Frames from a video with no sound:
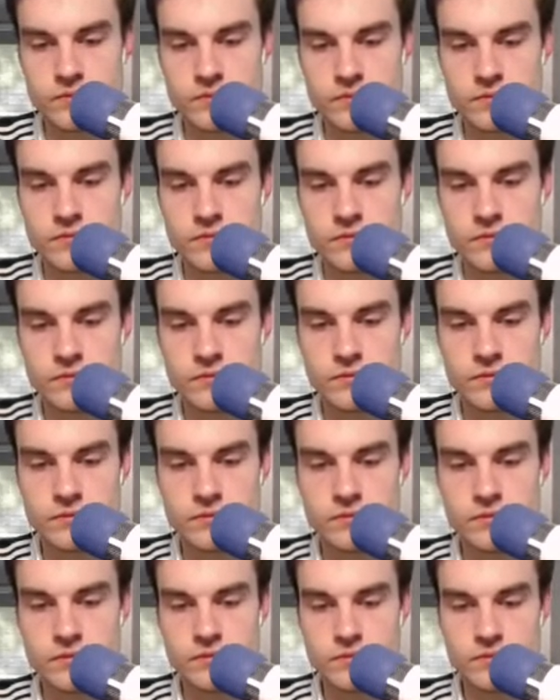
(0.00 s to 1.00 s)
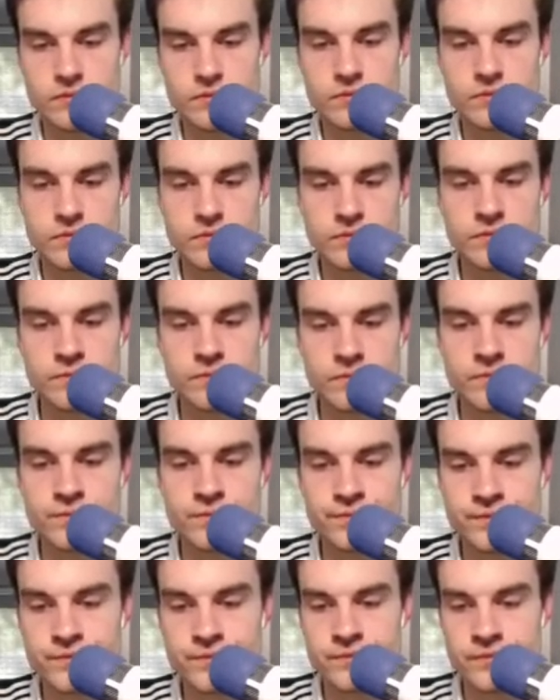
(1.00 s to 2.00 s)

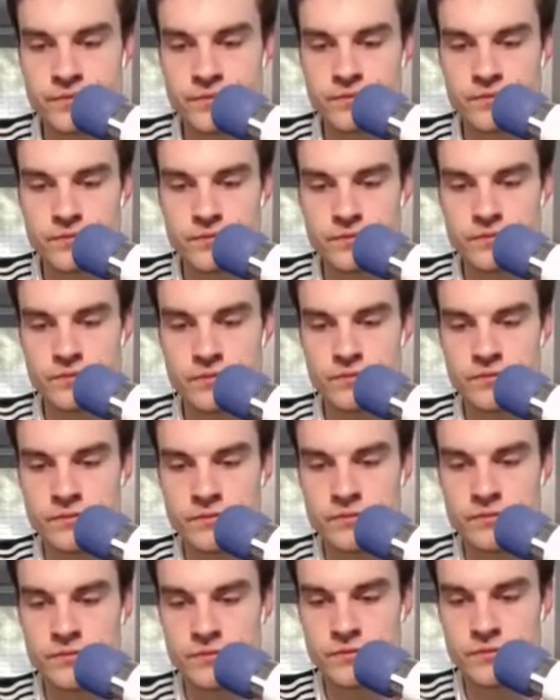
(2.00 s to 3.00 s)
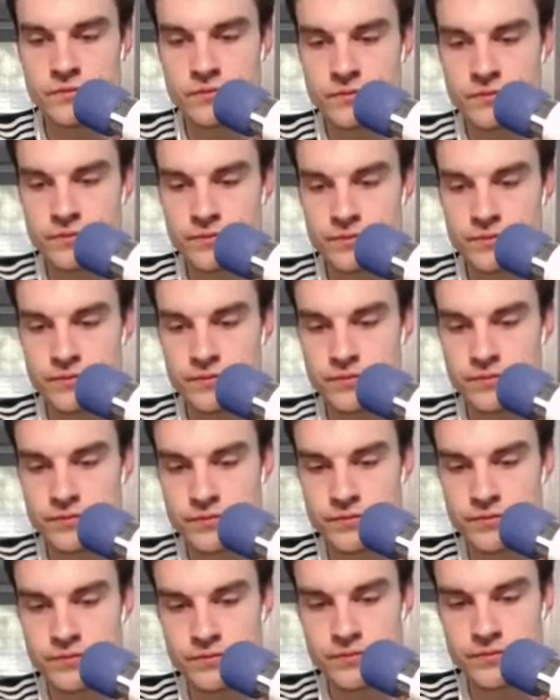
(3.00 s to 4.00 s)

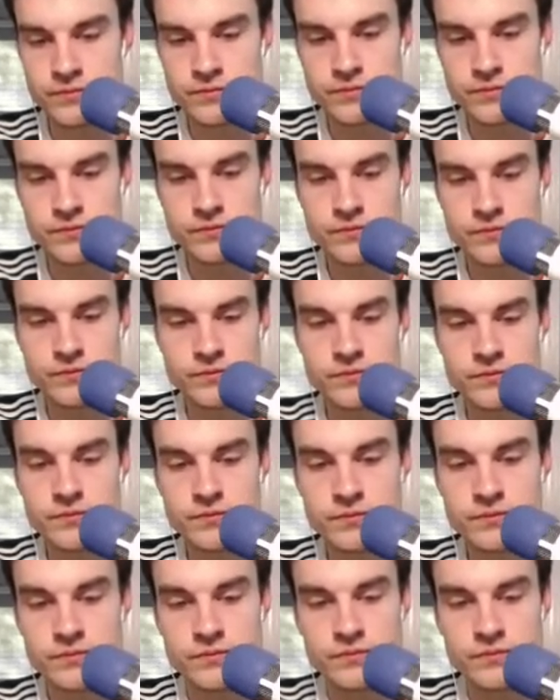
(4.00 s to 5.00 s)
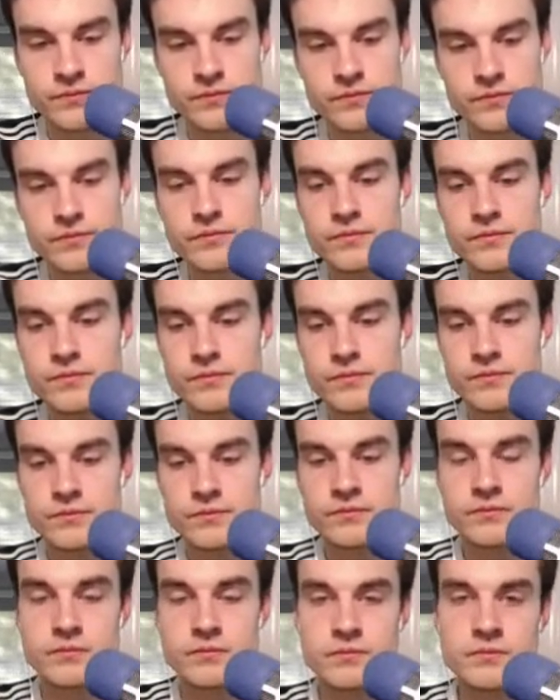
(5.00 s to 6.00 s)

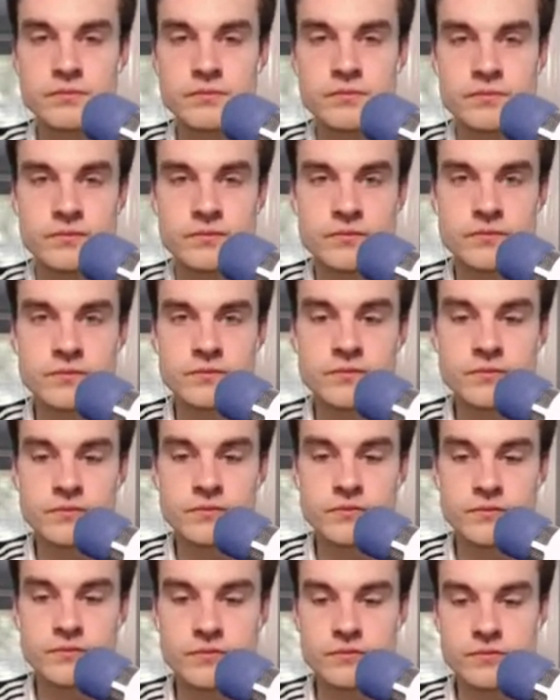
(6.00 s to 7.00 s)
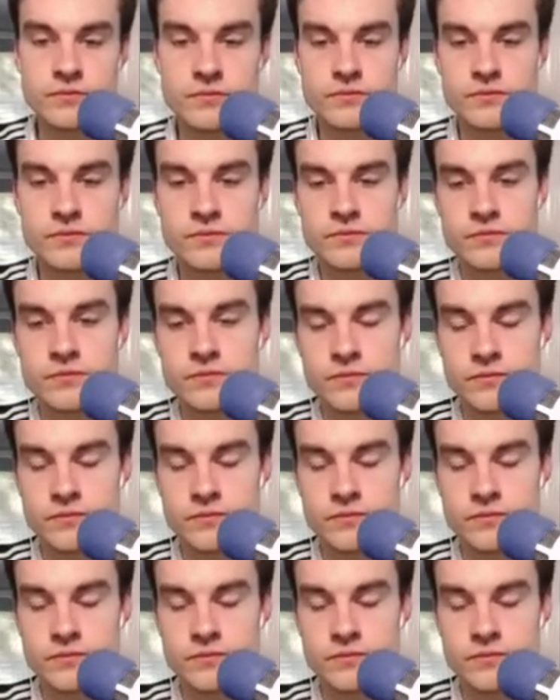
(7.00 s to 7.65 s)
(not speaking)